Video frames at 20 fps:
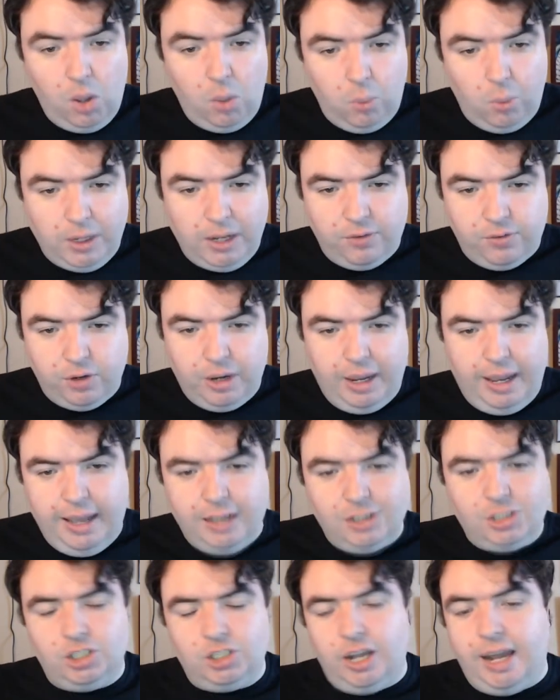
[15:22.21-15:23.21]
whatever
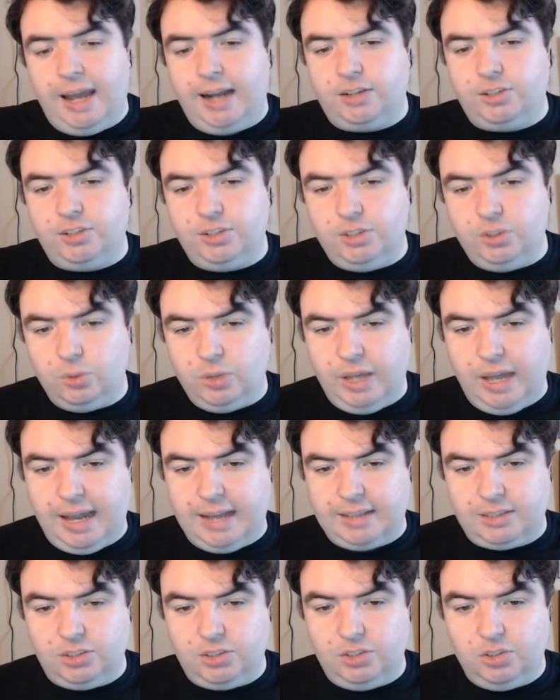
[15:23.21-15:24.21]
Asian actor you
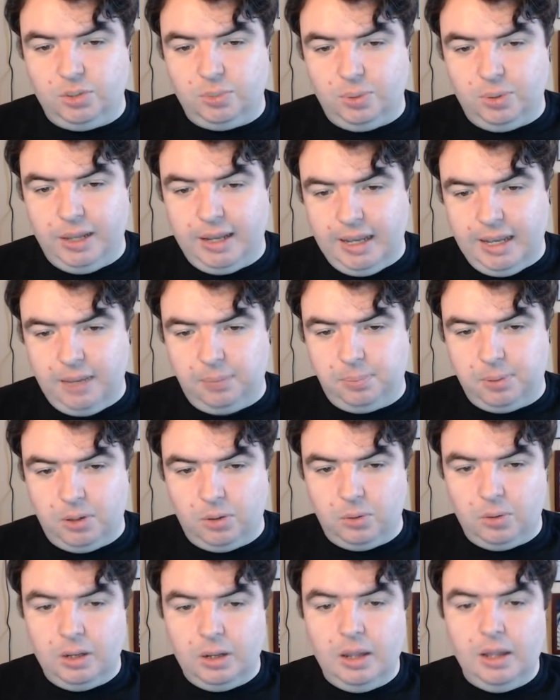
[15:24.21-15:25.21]
cast to play
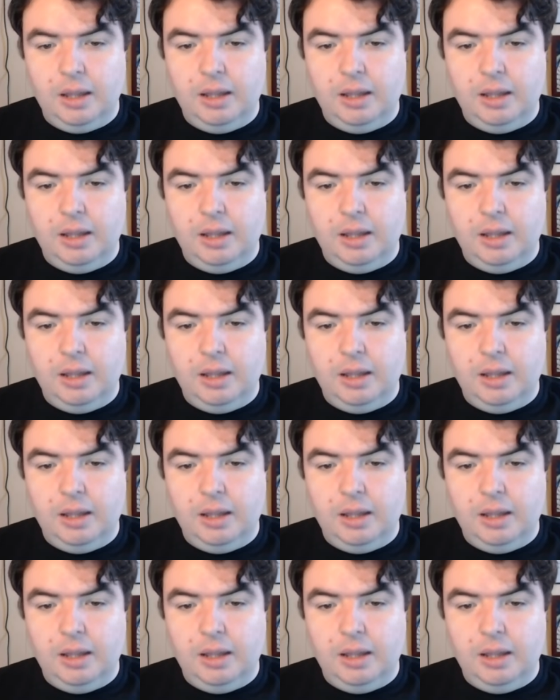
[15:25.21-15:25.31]
Ippo,